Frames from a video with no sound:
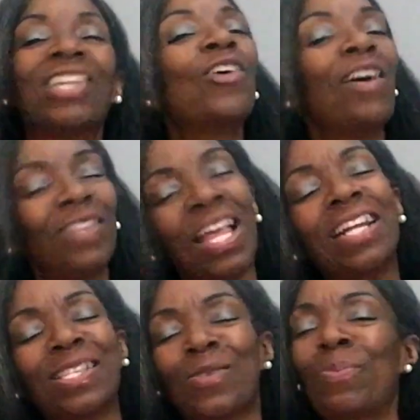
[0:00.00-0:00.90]
you have a lot
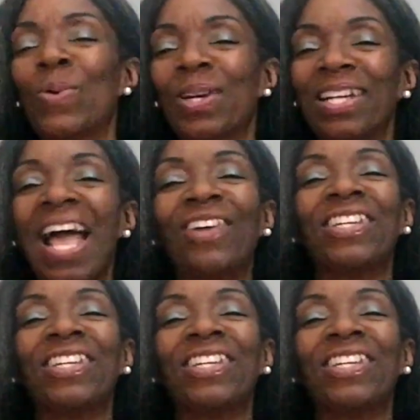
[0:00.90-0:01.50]
of support out